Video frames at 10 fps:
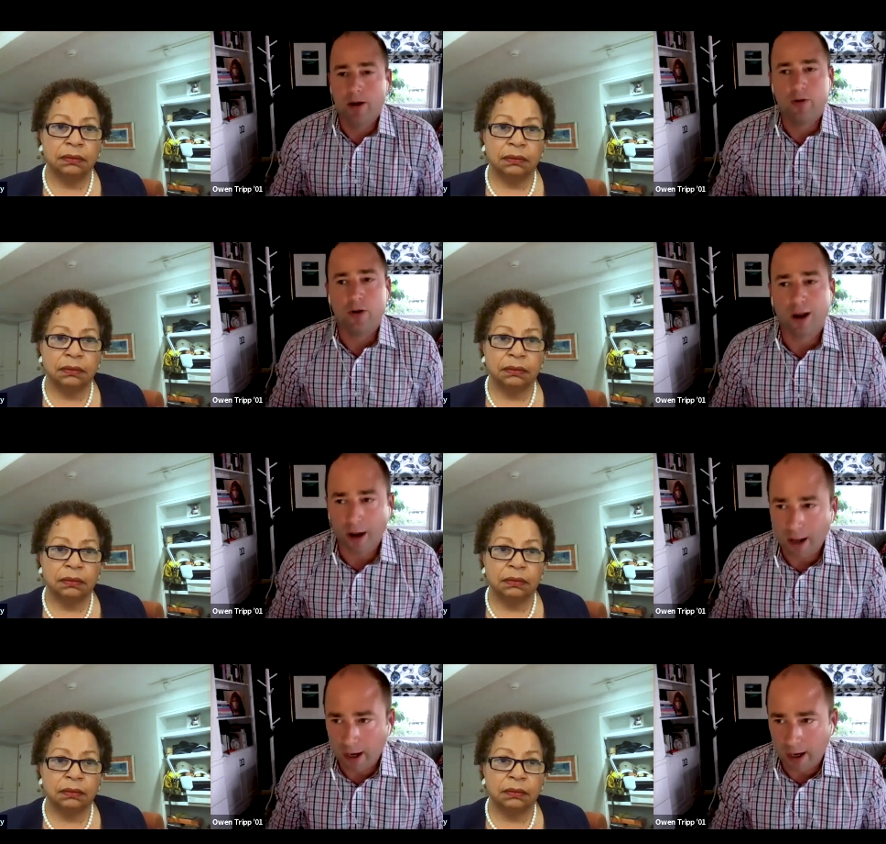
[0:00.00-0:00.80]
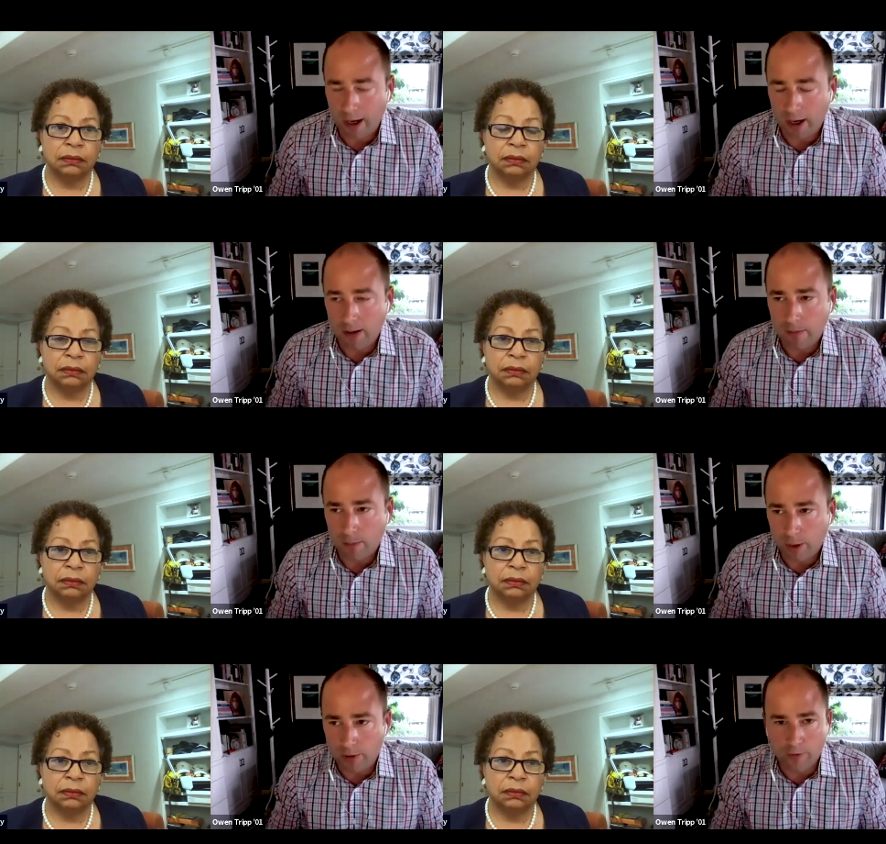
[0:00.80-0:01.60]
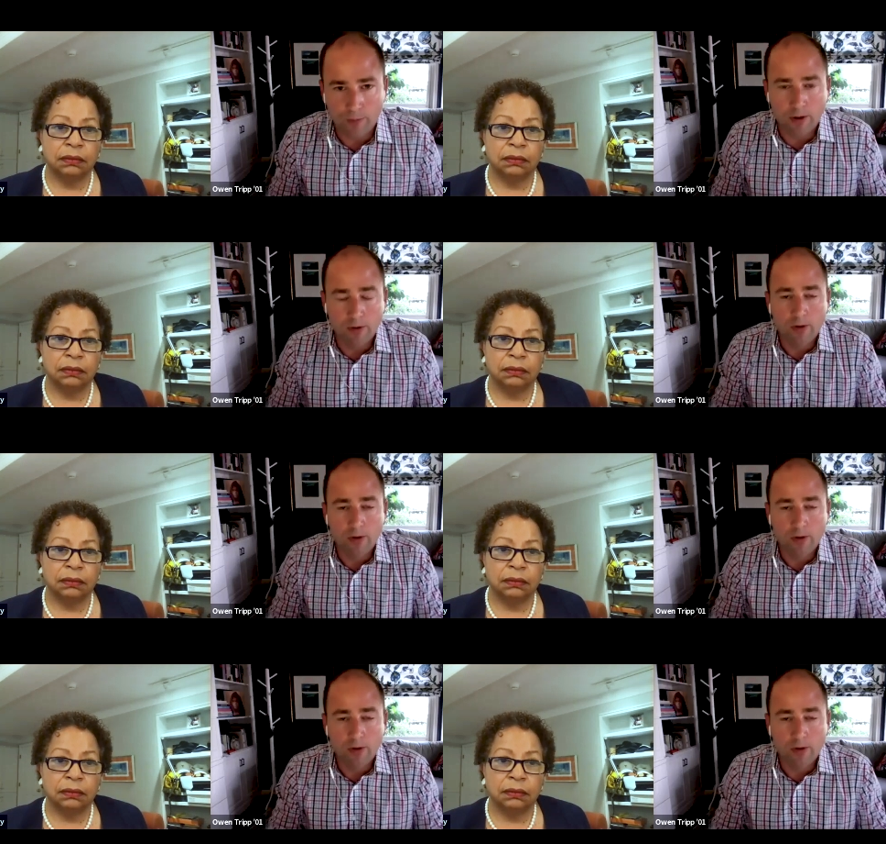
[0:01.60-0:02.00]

Speaker 1: It turned out I had a brain tumor,